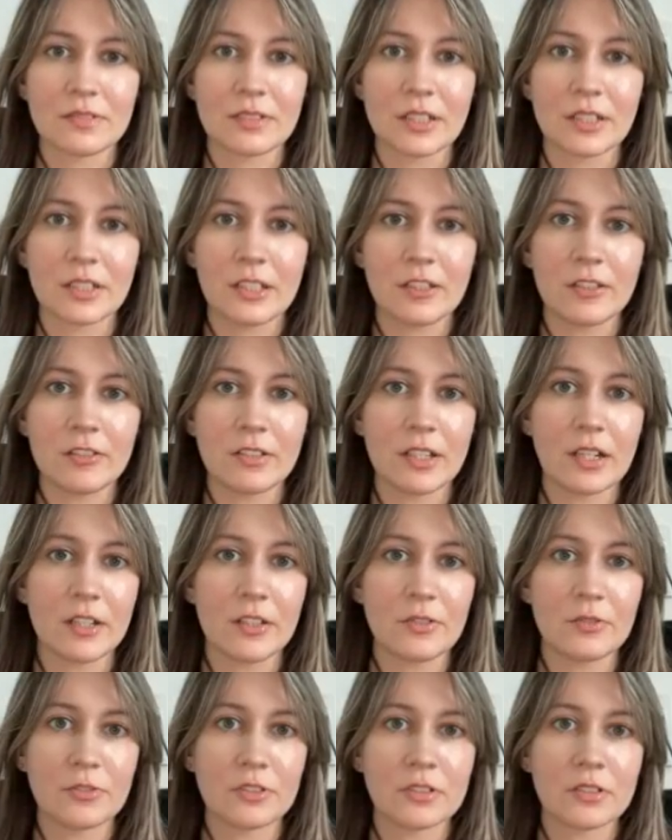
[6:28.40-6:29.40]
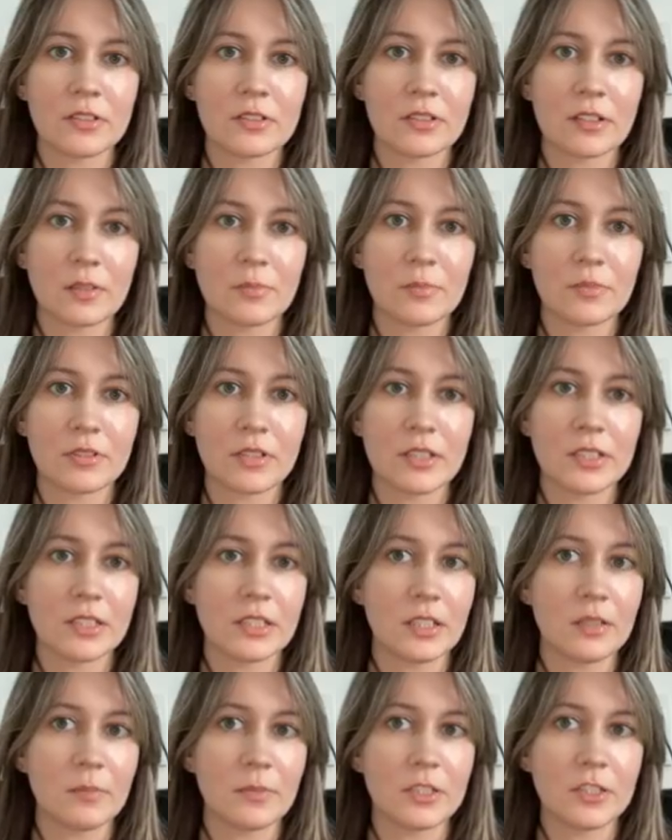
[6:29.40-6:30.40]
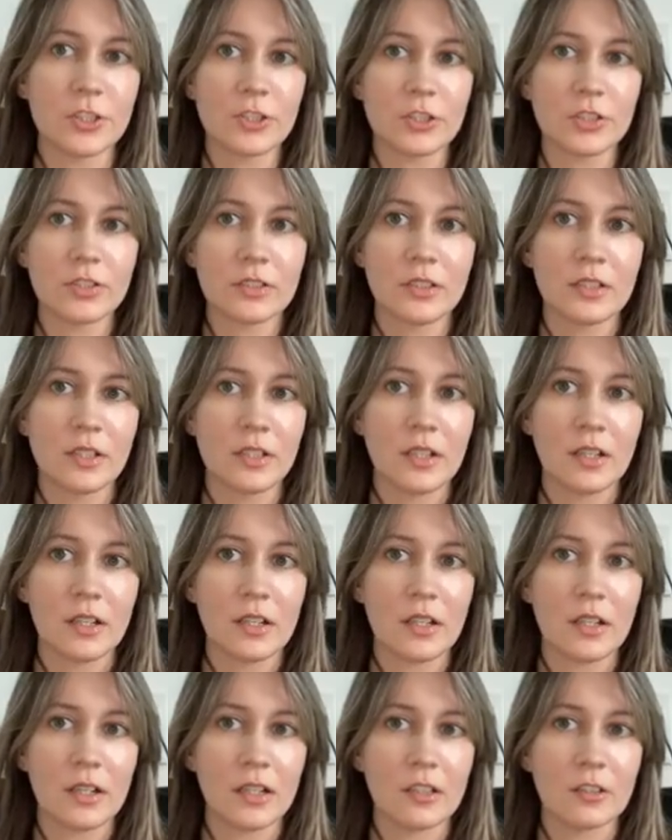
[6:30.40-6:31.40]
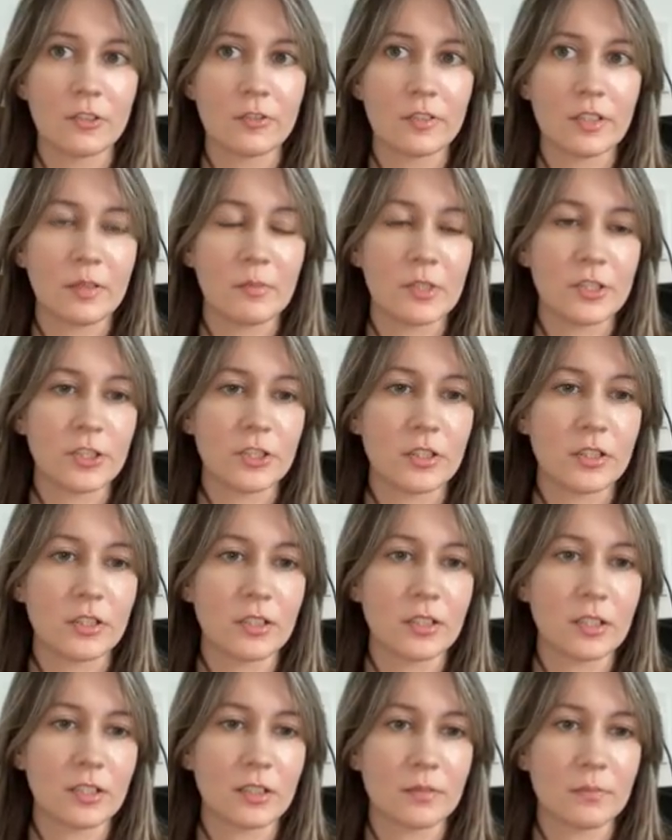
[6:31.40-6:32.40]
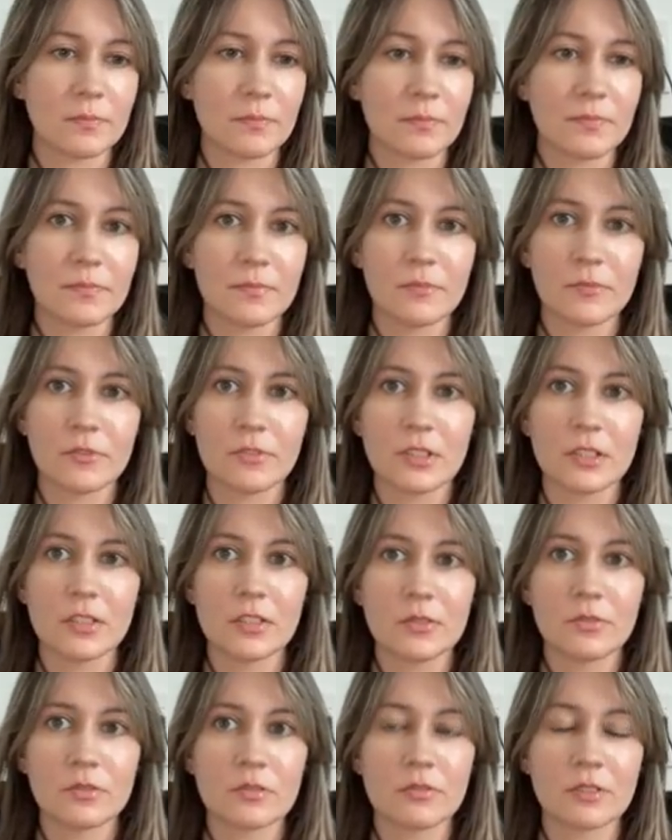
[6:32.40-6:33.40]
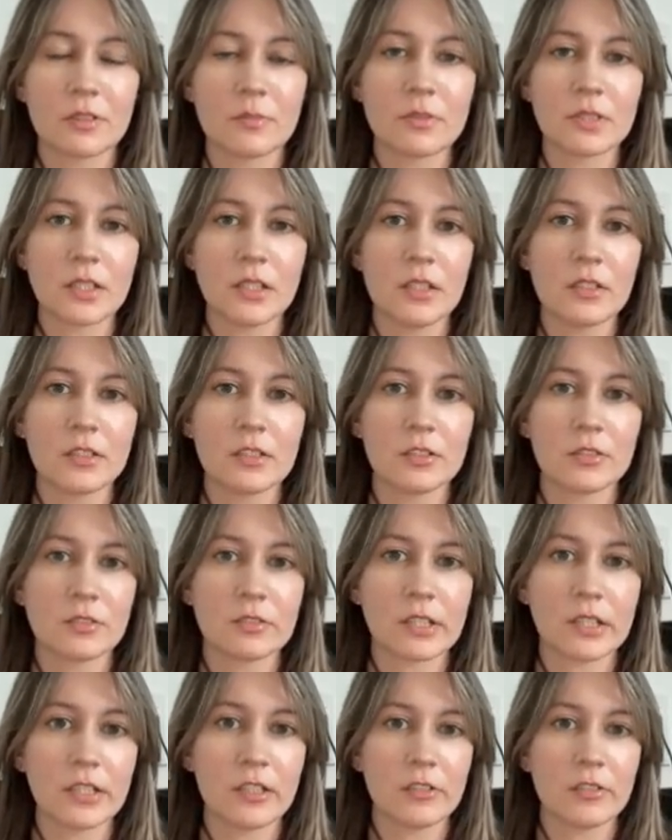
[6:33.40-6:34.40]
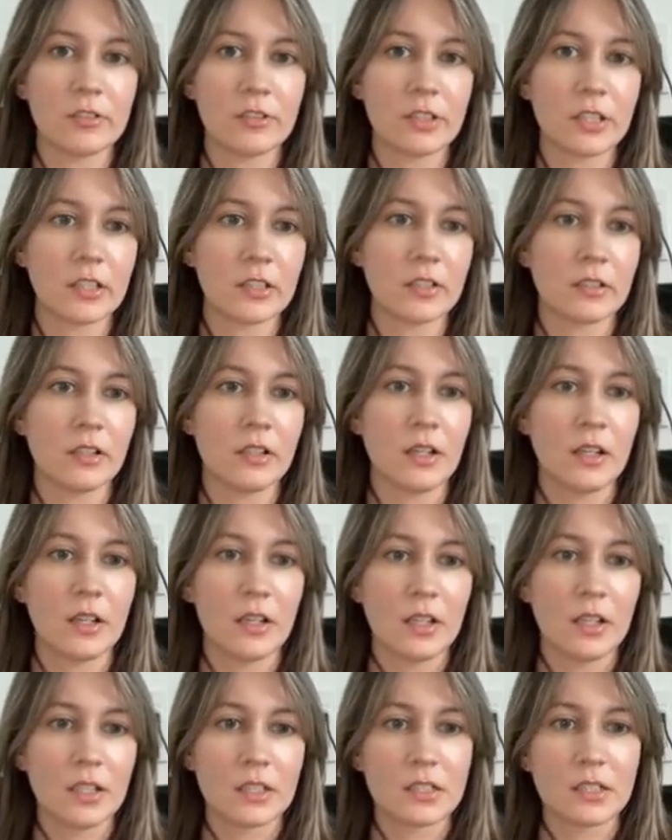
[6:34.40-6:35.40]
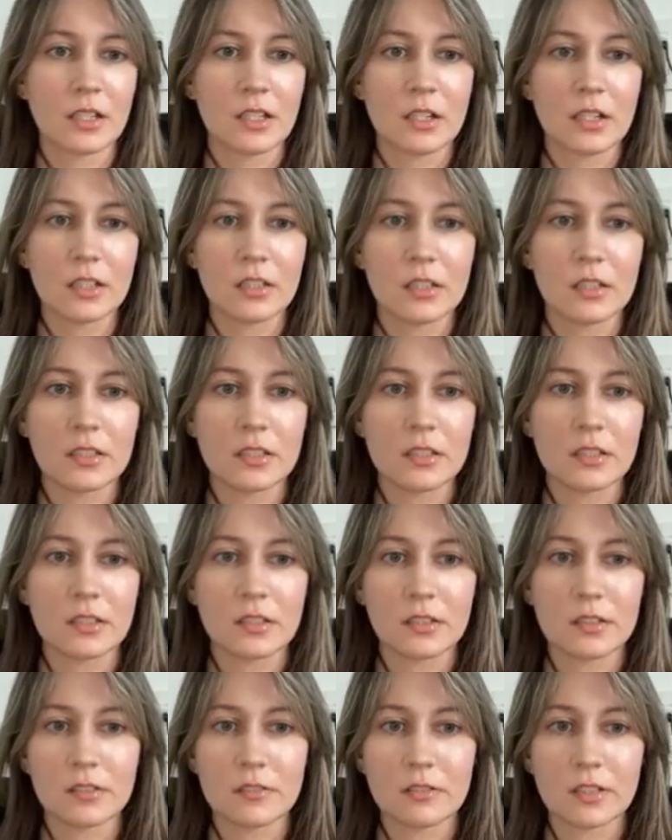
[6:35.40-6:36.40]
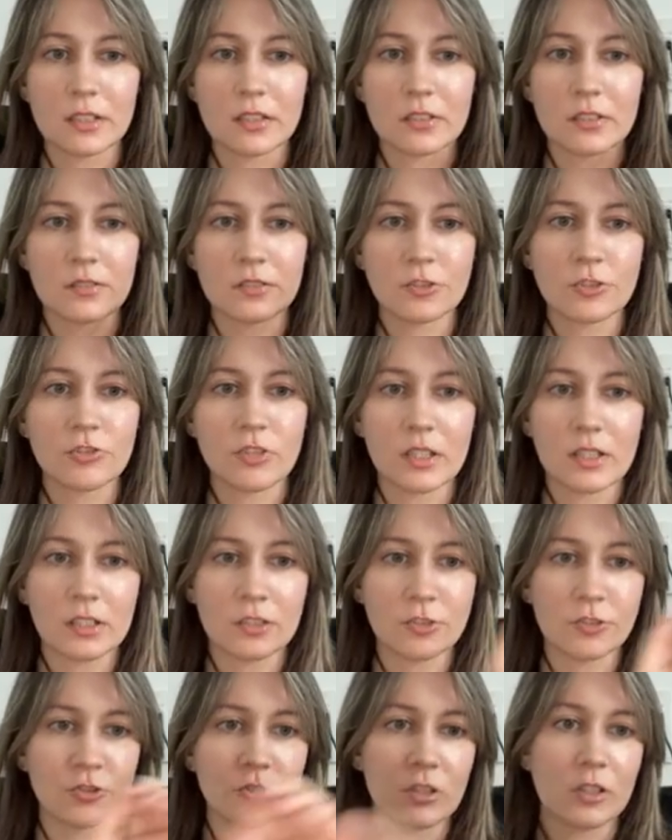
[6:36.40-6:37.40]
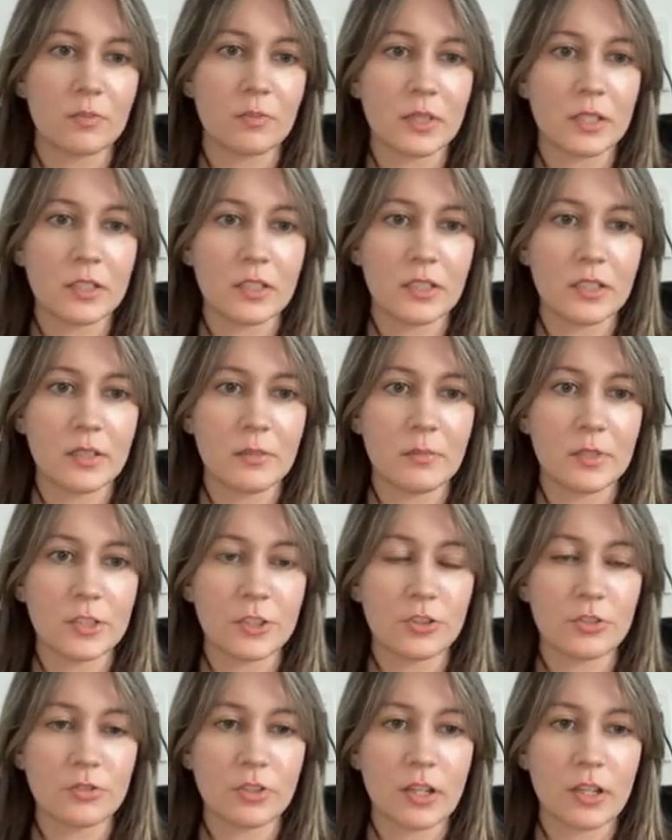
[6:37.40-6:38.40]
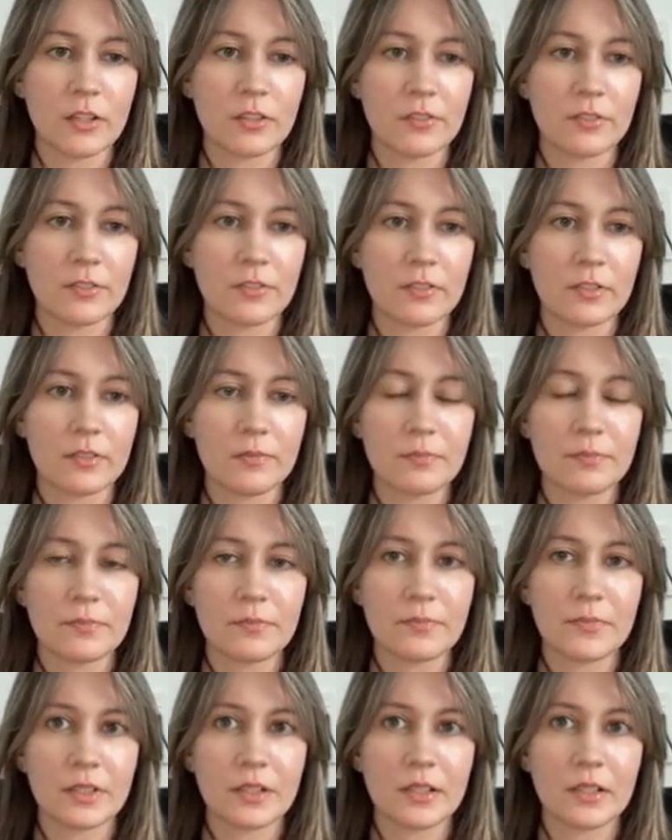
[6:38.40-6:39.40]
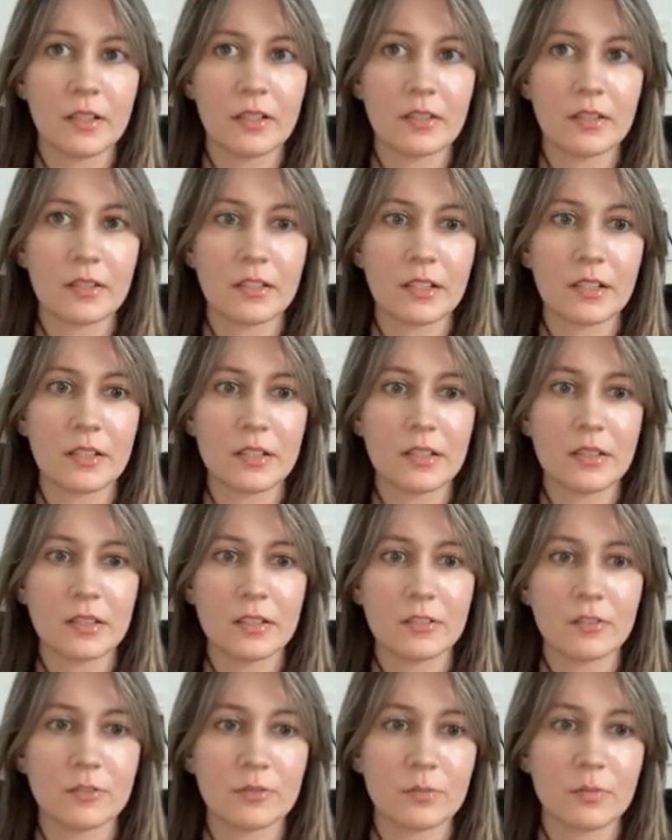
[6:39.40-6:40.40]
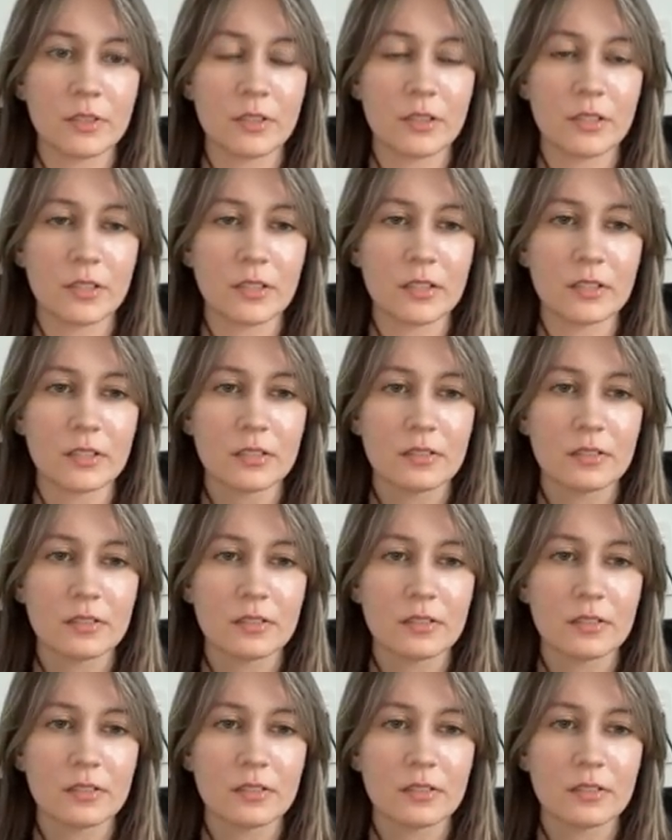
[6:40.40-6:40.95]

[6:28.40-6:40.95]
here I use compress image, iloveimage.com, really good website. So here you can select and like drag and drop any image you have, and then there will be like